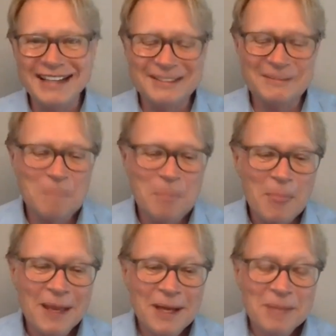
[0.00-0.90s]
And
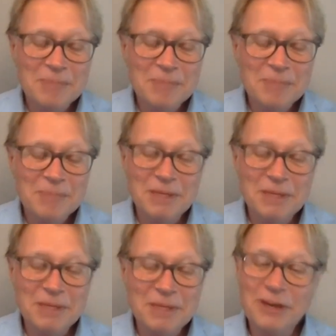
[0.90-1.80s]
my other
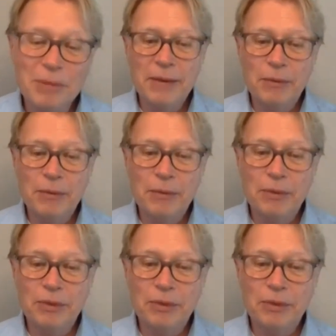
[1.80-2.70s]
grandmother was
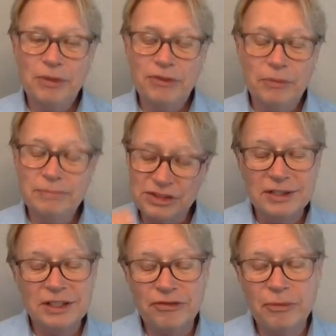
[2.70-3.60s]

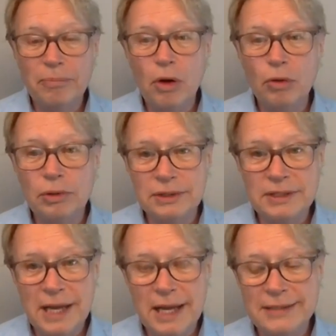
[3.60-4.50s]
descended from Poland,
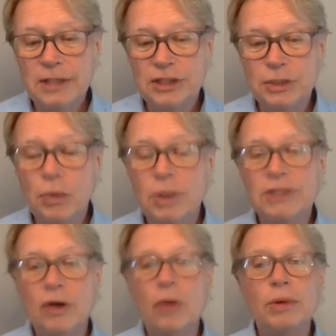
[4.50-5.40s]
and she wanted
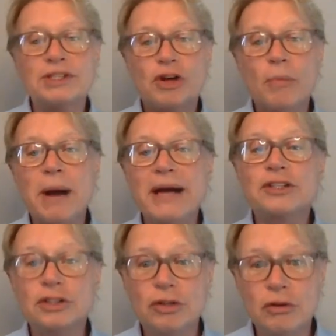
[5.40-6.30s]
to always go back
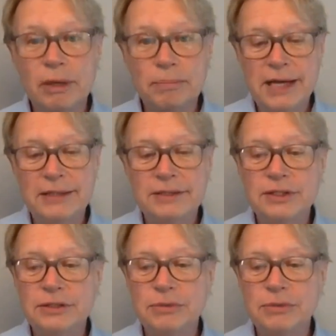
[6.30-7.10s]
to Europe. And